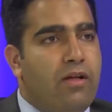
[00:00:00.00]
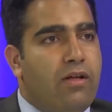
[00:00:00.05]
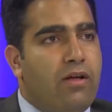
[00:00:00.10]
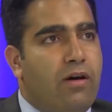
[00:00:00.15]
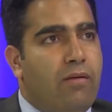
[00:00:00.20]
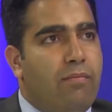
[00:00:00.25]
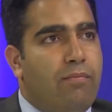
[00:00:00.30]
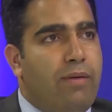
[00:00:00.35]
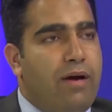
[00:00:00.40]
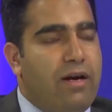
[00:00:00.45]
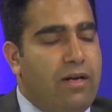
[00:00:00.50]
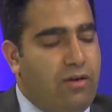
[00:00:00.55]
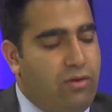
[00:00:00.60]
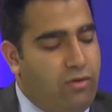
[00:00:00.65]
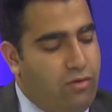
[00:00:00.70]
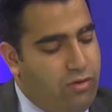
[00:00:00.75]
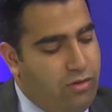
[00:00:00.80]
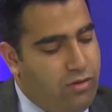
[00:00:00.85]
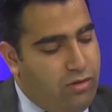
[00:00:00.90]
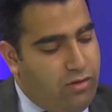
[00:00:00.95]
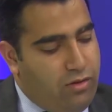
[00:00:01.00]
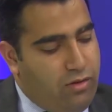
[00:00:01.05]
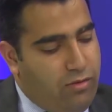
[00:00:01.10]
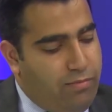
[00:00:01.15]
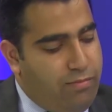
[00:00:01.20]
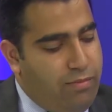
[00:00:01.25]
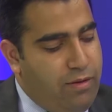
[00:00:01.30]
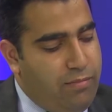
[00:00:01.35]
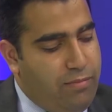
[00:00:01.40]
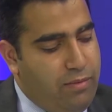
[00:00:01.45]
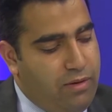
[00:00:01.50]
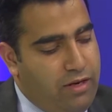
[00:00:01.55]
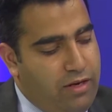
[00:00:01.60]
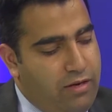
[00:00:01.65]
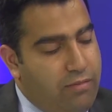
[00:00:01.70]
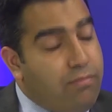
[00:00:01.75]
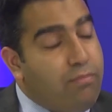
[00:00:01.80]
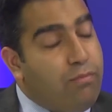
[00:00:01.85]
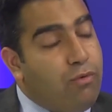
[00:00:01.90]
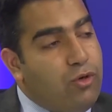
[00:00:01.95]
But the people
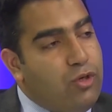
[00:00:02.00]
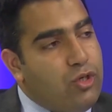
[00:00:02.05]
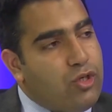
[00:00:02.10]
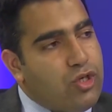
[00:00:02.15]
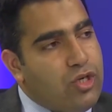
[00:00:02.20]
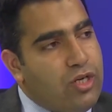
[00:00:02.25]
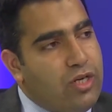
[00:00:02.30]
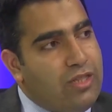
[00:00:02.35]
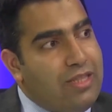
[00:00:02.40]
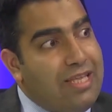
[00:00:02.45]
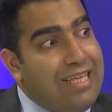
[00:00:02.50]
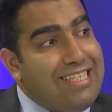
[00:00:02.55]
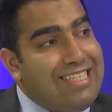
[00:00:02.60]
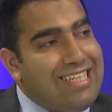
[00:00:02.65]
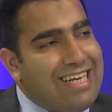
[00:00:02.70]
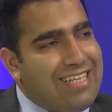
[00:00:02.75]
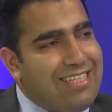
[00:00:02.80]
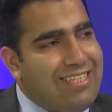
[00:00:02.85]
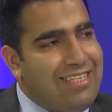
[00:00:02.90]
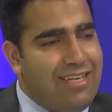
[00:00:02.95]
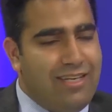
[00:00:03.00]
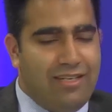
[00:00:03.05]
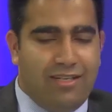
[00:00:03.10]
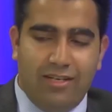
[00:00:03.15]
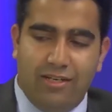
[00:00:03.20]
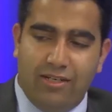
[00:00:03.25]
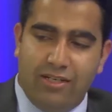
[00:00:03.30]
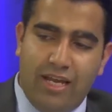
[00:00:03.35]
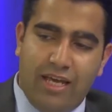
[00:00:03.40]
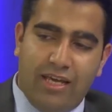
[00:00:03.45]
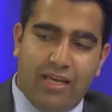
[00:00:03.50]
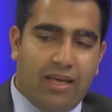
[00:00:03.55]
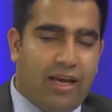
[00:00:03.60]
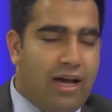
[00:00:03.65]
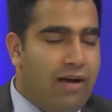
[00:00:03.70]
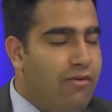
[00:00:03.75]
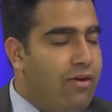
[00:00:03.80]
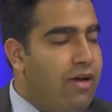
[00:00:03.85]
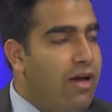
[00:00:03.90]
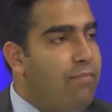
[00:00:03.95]
in Punch, they succeed in taking
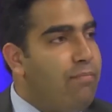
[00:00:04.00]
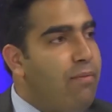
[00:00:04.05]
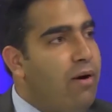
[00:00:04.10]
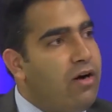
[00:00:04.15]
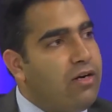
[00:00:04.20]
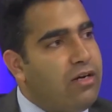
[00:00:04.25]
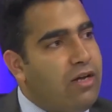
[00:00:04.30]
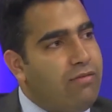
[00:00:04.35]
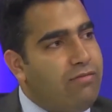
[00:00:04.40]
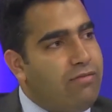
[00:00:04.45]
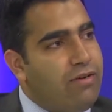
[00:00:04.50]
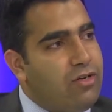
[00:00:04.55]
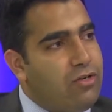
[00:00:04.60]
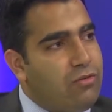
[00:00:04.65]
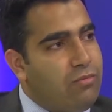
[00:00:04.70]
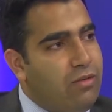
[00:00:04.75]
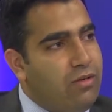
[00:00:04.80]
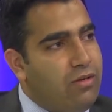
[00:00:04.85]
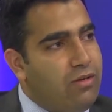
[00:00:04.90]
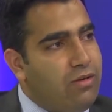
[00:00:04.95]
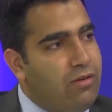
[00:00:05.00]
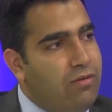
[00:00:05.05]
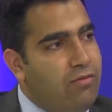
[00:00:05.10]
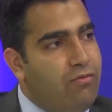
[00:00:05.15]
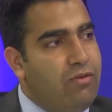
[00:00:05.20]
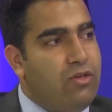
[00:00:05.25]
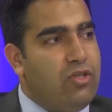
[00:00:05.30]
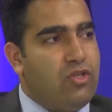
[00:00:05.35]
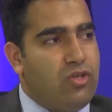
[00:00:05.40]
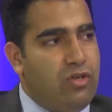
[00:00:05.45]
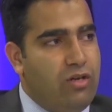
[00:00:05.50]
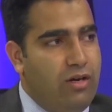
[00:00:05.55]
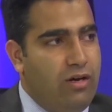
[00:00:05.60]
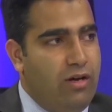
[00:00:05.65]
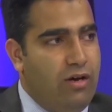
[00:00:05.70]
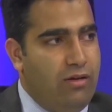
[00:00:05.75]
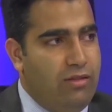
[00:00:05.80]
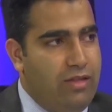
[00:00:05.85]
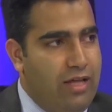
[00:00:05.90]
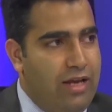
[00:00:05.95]
away a part of Kashmir, which
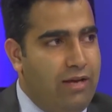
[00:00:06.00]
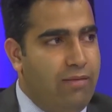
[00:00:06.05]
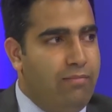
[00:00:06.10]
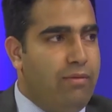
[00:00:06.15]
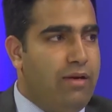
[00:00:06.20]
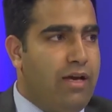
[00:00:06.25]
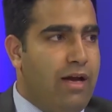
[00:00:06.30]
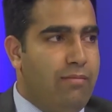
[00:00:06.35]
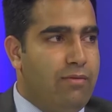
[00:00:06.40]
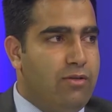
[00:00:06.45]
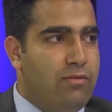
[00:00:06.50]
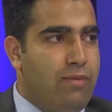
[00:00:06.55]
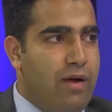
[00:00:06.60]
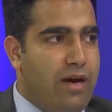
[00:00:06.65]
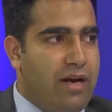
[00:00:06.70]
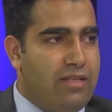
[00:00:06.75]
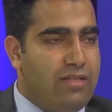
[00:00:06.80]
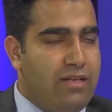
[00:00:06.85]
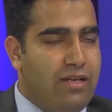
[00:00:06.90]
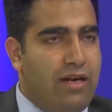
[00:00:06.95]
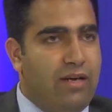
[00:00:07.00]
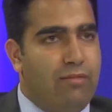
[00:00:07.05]
then becomes Pakistan